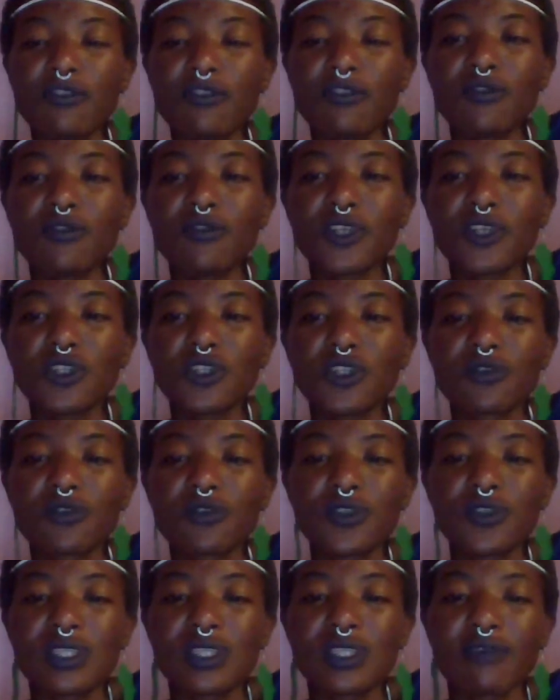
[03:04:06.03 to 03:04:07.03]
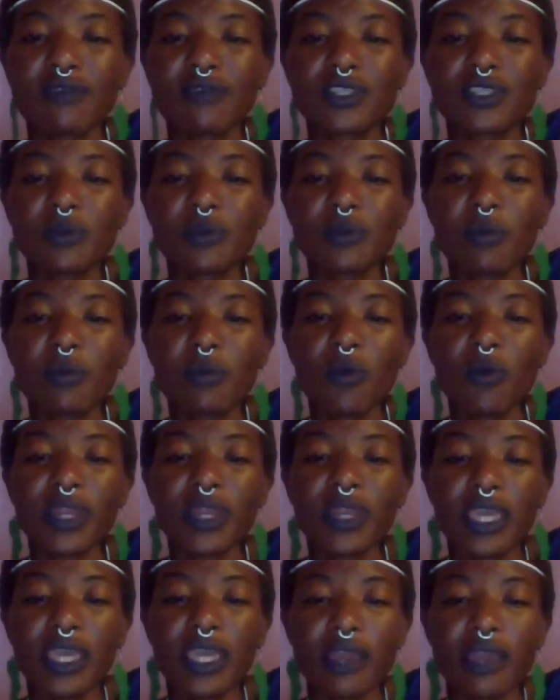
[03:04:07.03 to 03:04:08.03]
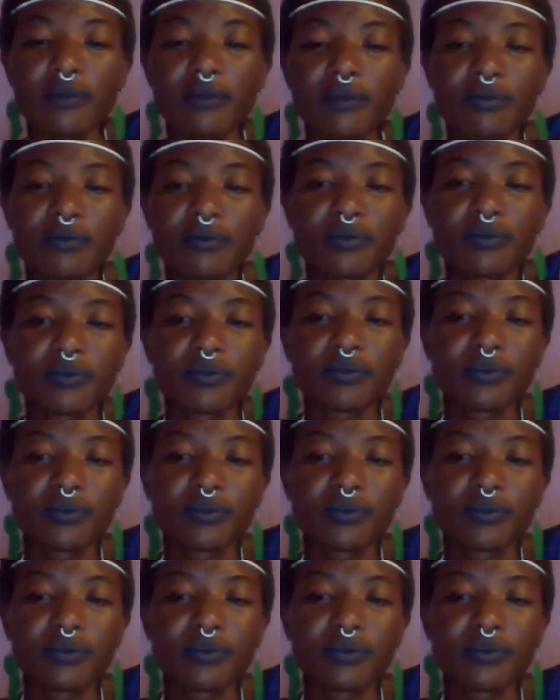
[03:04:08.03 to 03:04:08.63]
A new version of yourself is being born again.